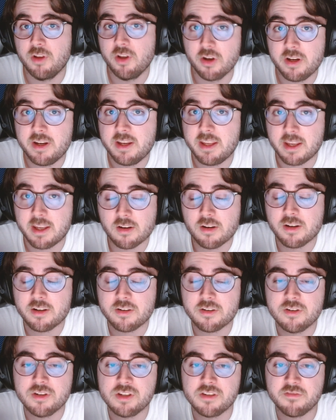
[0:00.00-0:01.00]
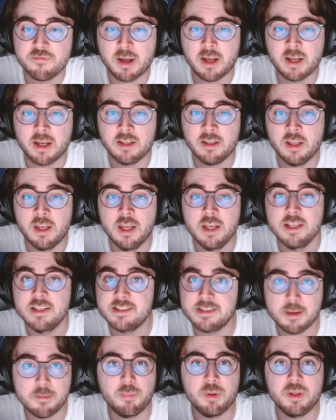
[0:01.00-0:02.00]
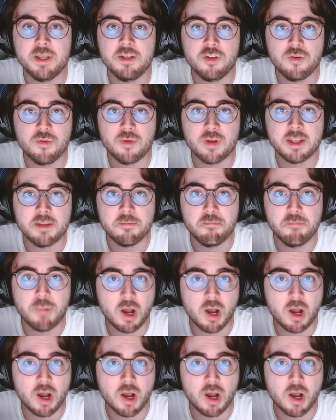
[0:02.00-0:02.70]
good characters of mine simply to a